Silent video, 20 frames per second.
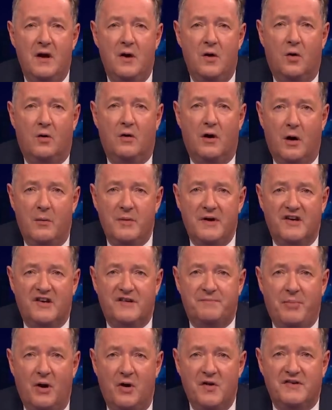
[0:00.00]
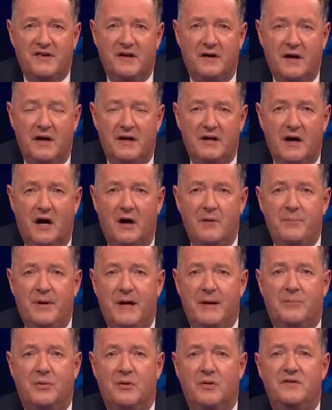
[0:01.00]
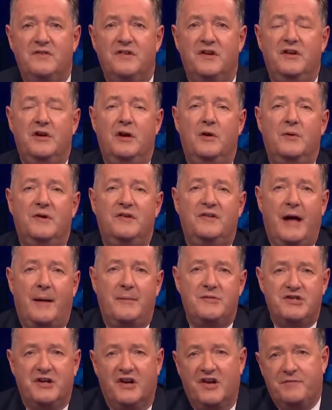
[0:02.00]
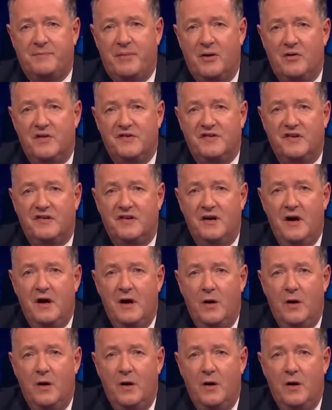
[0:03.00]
Or are we exposing young people to new and damaging experiences